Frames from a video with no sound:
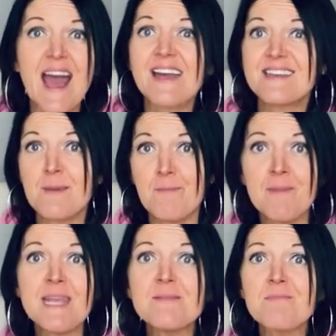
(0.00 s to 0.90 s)
and it
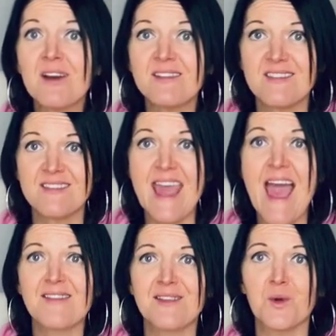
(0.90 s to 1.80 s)
minimises the
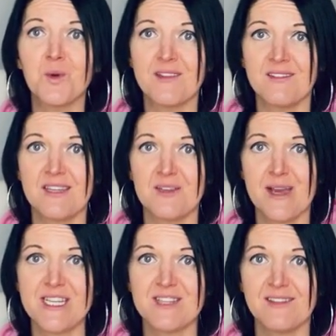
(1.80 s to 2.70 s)
ethical
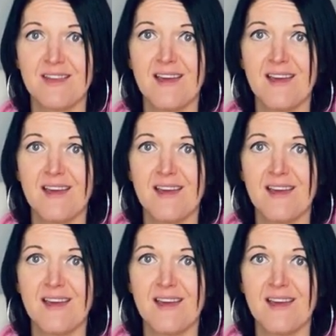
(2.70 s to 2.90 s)
considerations